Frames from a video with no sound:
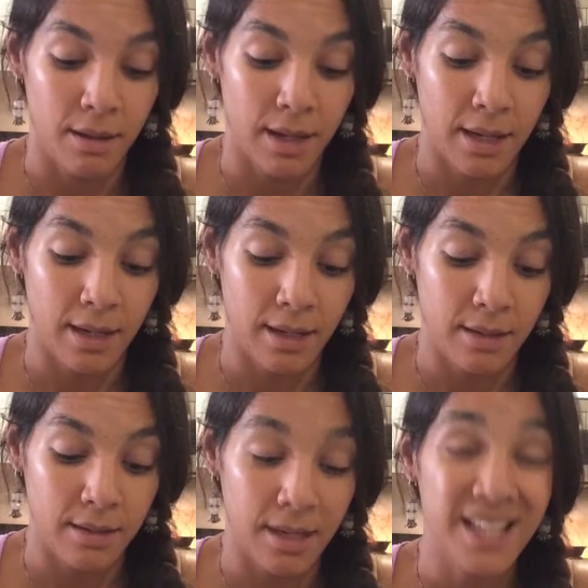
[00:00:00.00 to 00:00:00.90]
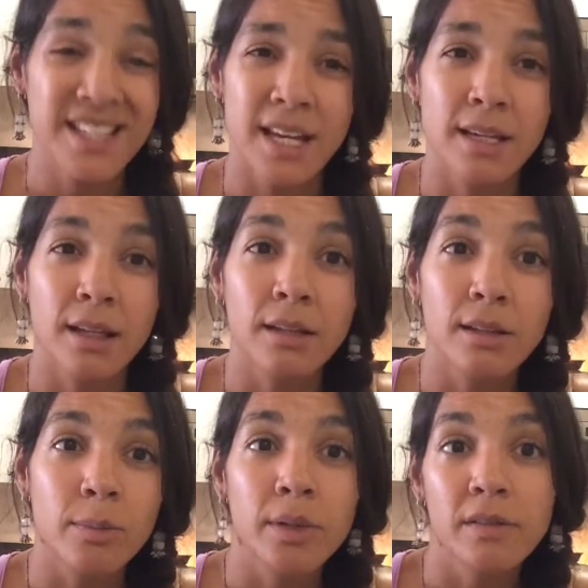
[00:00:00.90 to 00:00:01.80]
and extending a
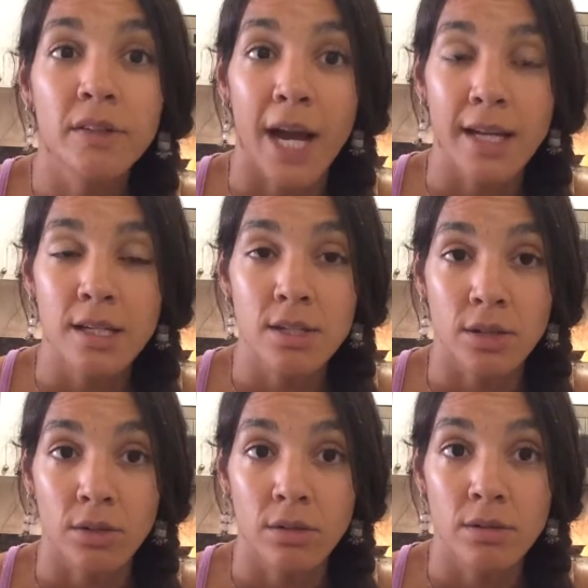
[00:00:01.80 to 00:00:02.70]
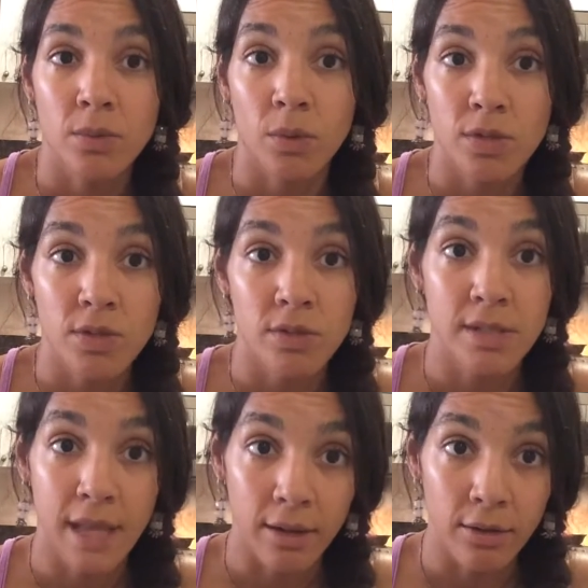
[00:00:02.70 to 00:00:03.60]
little bit of gratitude towards
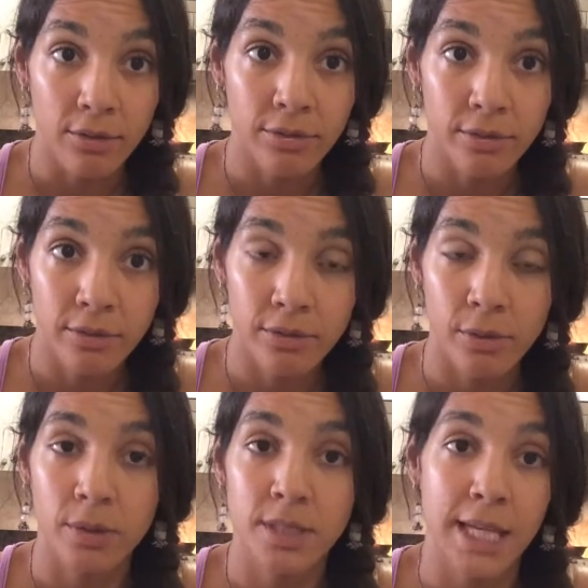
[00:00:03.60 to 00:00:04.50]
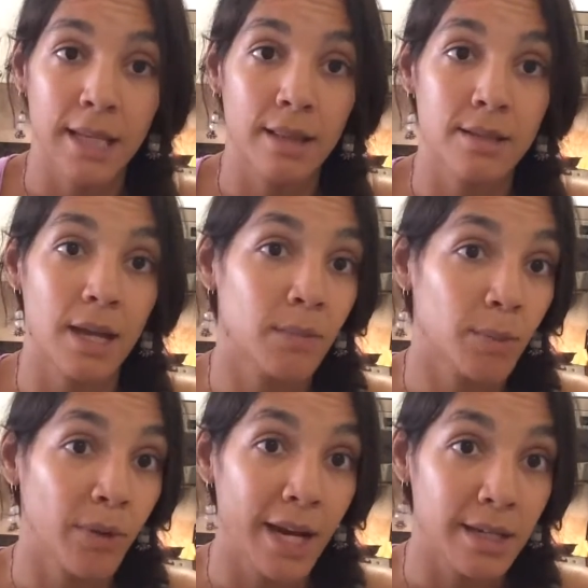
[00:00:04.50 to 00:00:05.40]
yourself for taking the time
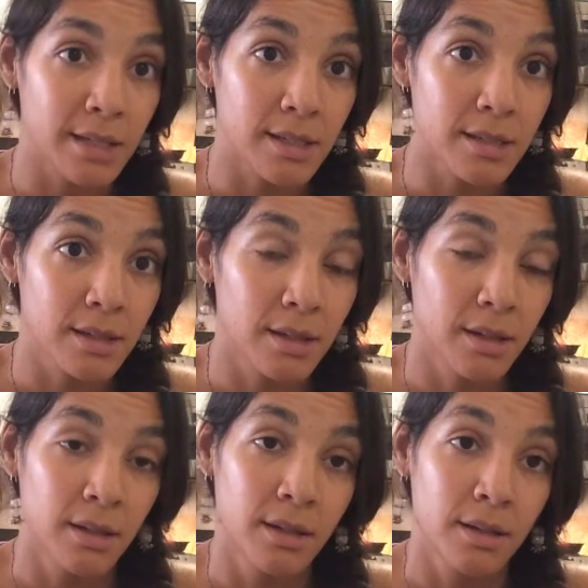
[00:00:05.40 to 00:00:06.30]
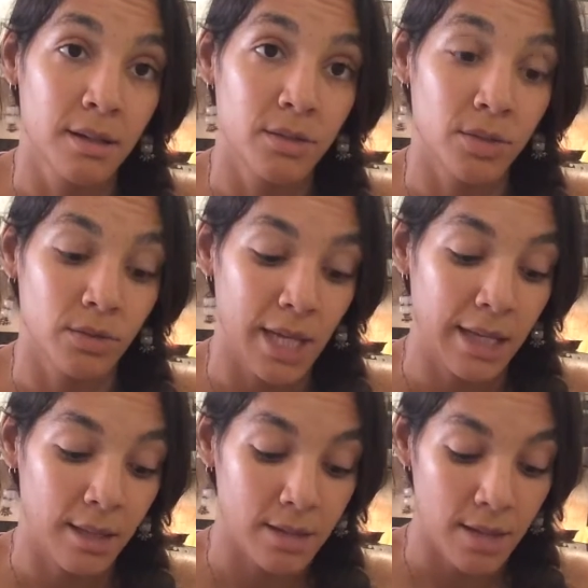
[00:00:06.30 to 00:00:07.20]
to practice, to
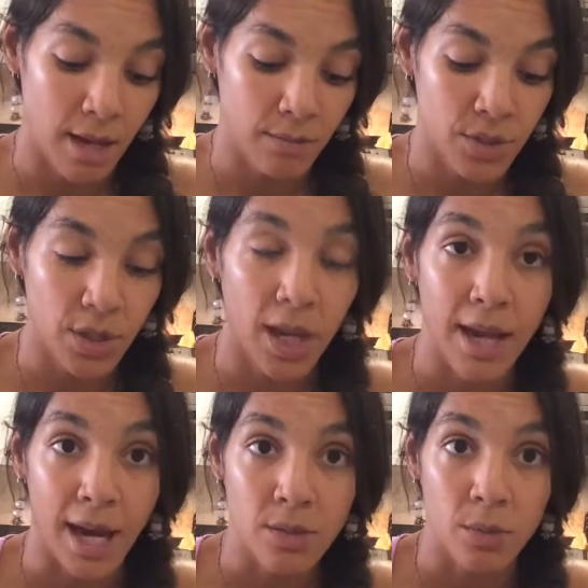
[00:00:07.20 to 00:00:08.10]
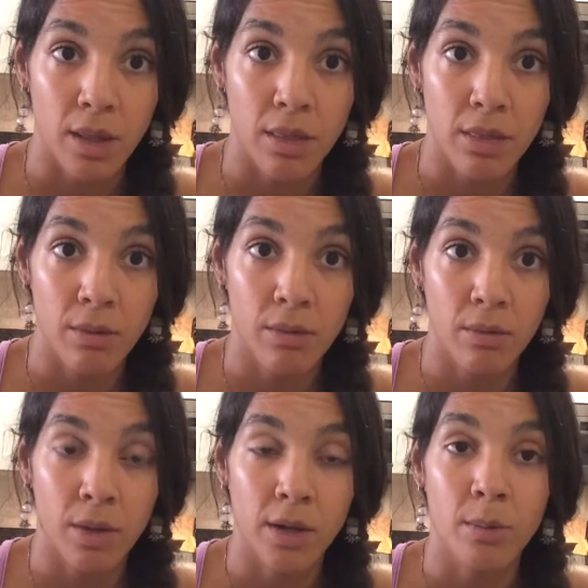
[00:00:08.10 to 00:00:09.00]
taking the time to connect with
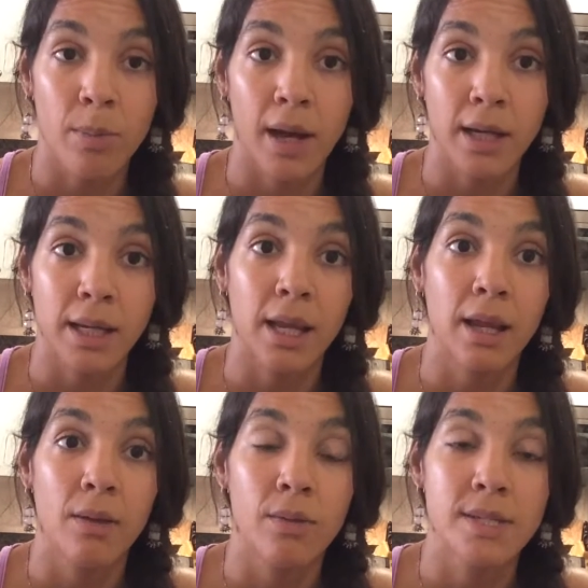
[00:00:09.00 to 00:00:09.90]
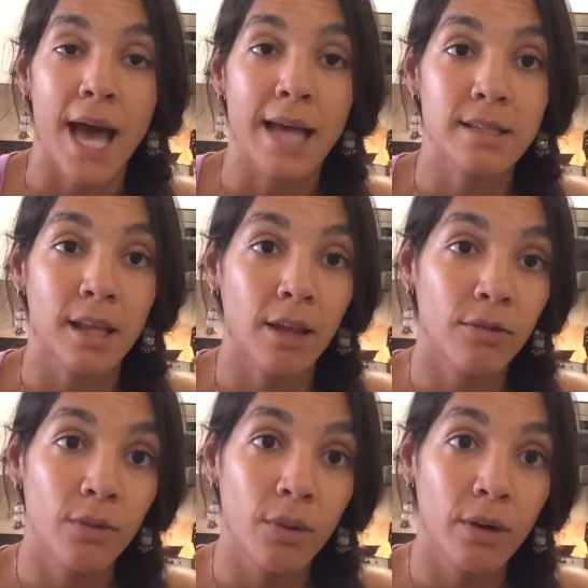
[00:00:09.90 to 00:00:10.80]
what your body was asking
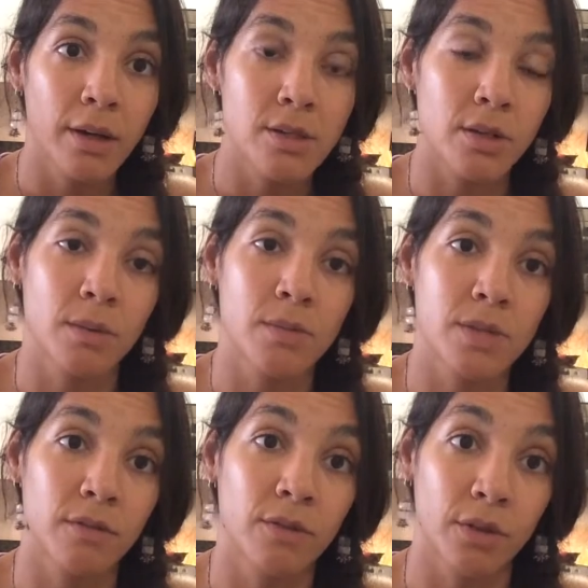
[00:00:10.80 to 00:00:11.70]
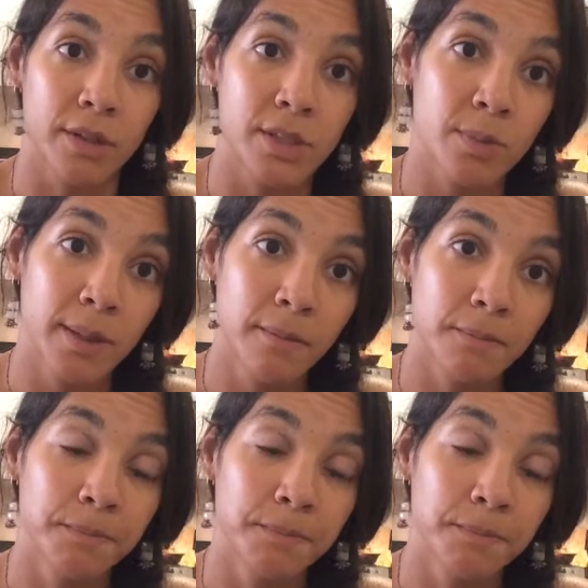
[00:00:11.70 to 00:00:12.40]
for in terms of nourishment,